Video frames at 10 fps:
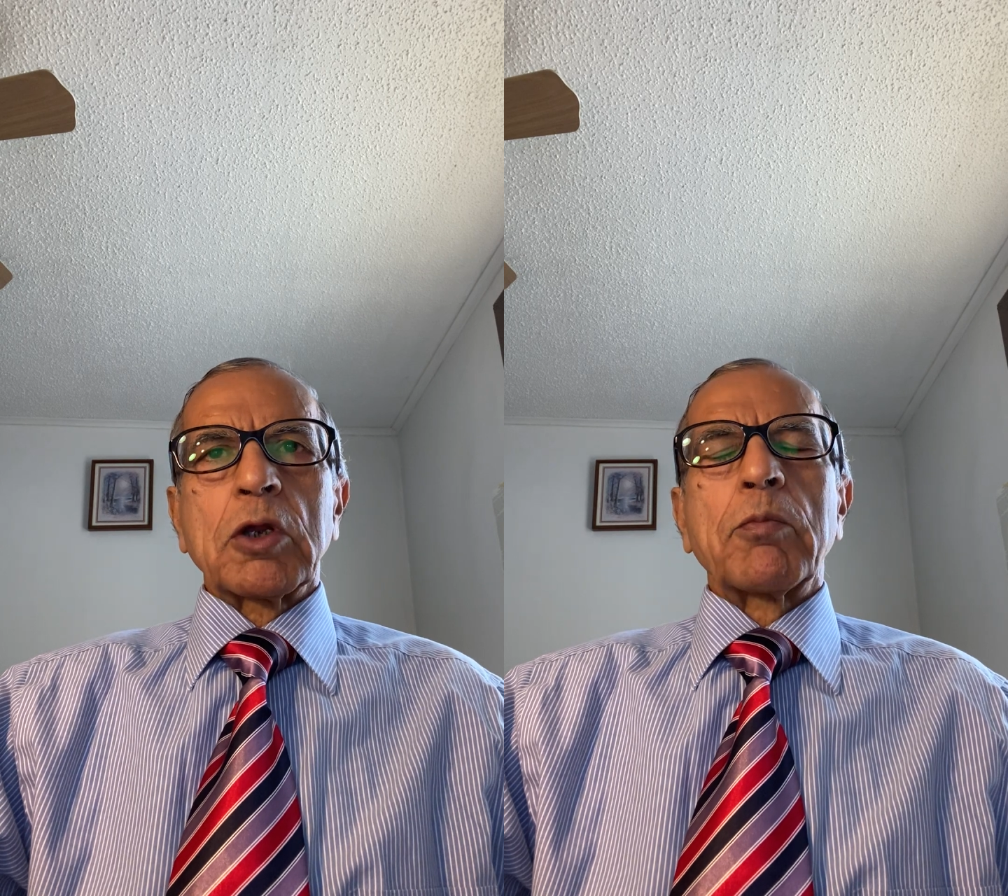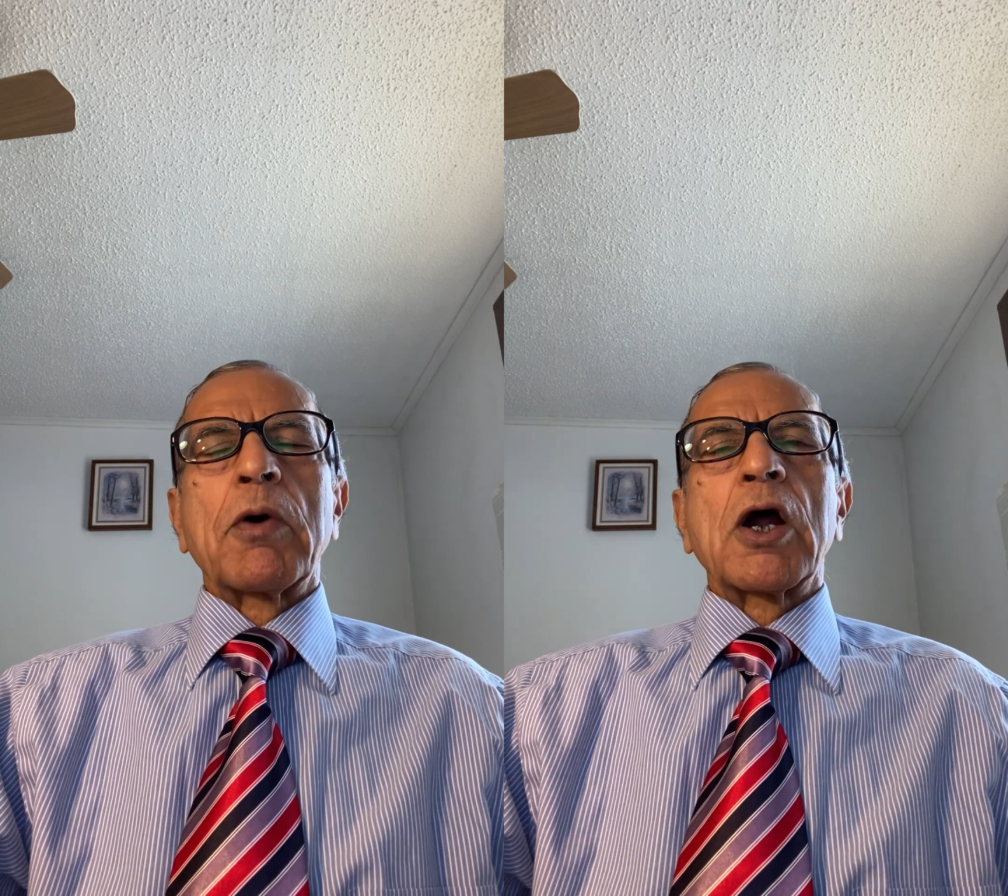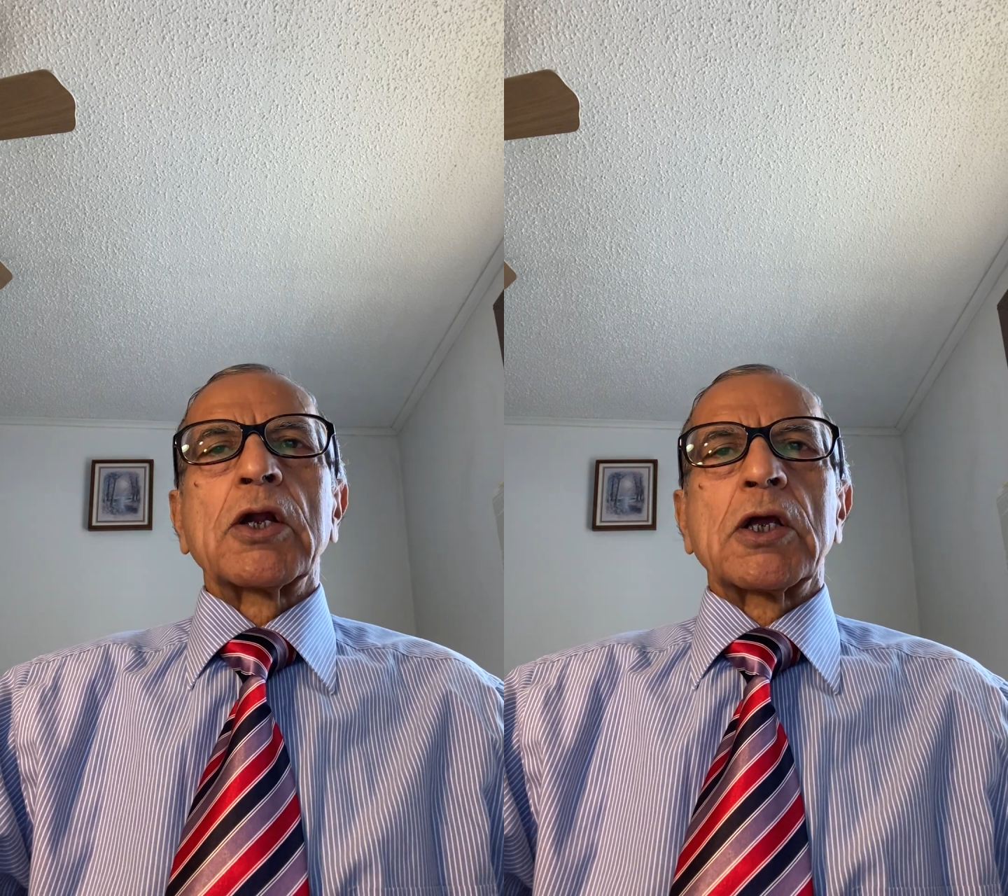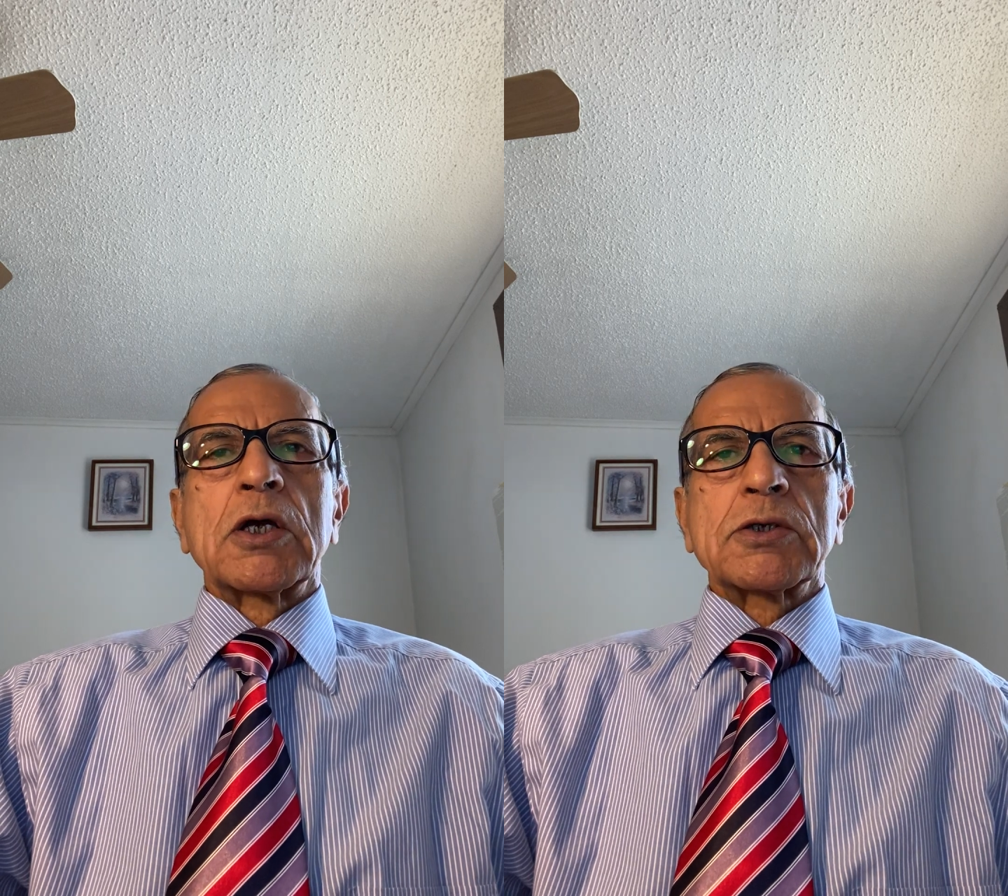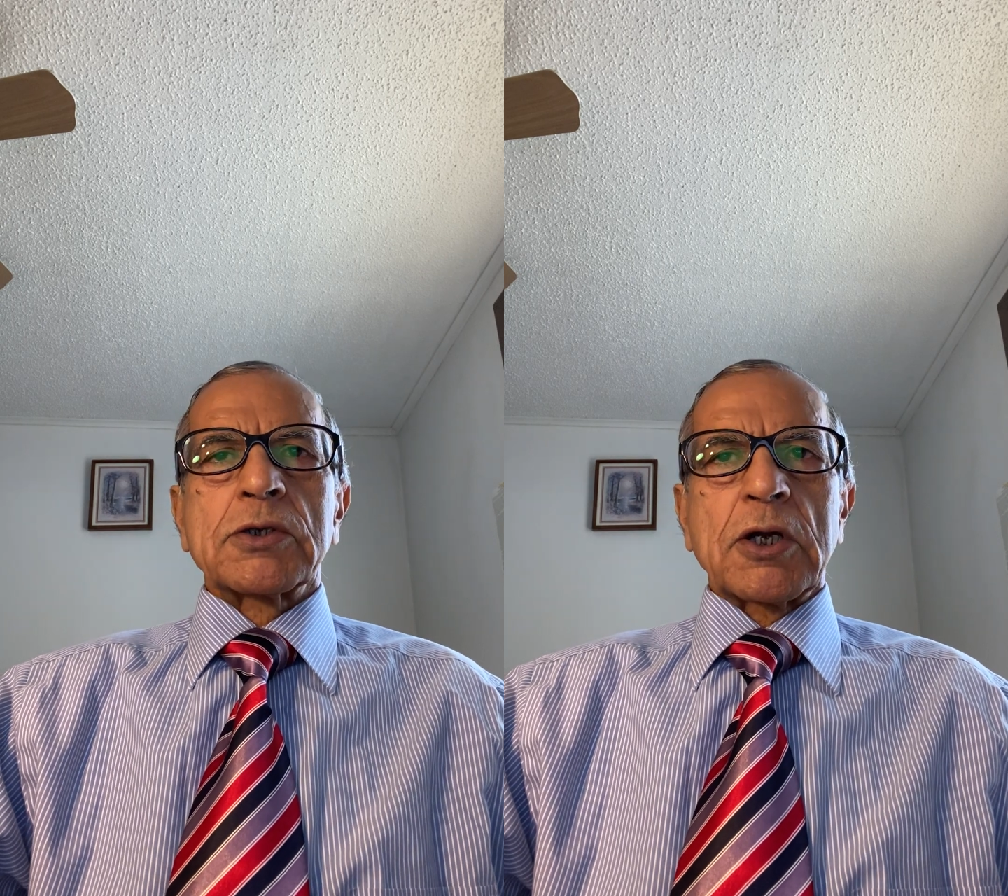the
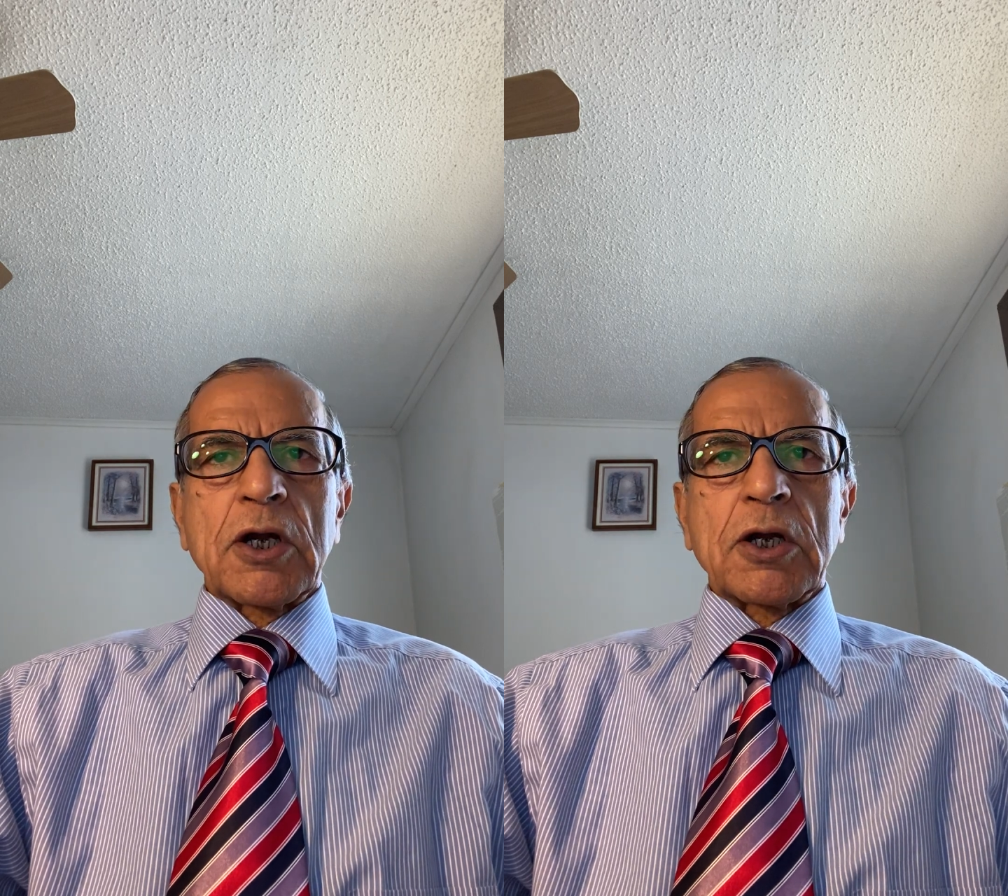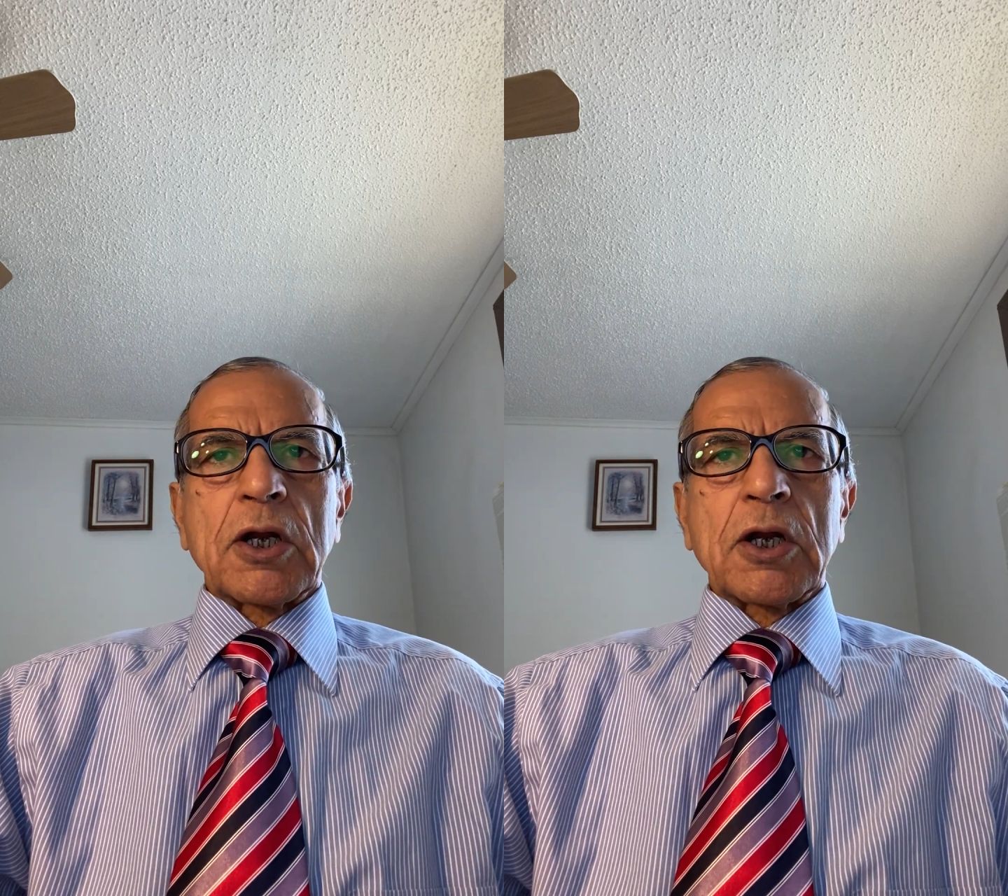Banias did it